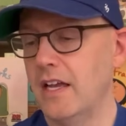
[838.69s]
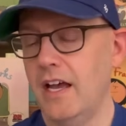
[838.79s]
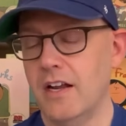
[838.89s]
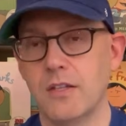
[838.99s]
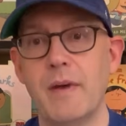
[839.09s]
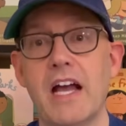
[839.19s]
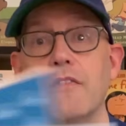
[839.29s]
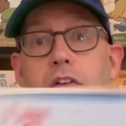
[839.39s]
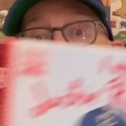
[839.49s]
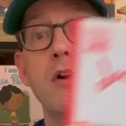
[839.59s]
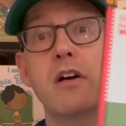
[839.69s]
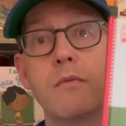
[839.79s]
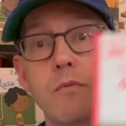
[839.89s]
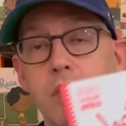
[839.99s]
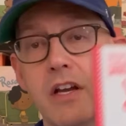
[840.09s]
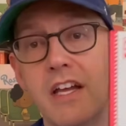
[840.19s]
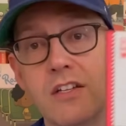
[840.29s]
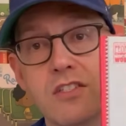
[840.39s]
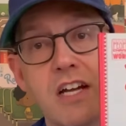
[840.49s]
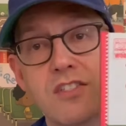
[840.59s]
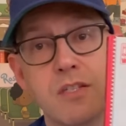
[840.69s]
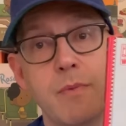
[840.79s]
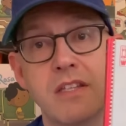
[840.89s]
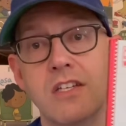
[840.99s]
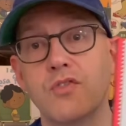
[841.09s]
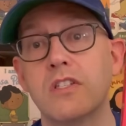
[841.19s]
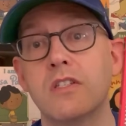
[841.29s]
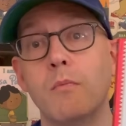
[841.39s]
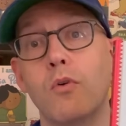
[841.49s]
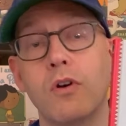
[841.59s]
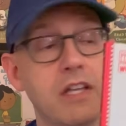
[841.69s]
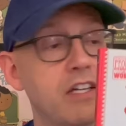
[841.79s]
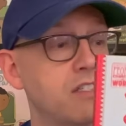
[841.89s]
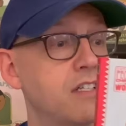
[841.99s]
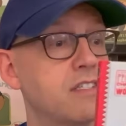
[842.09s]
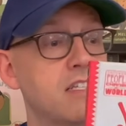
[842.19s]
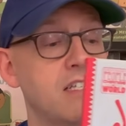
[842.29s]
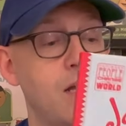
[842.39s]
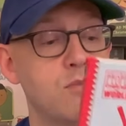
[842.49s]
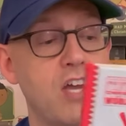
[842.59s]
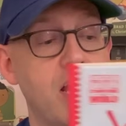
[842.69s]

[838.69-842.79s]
And on the back of every book, again, it's not just about the history, it's the moral lesson. It says, I am Jackie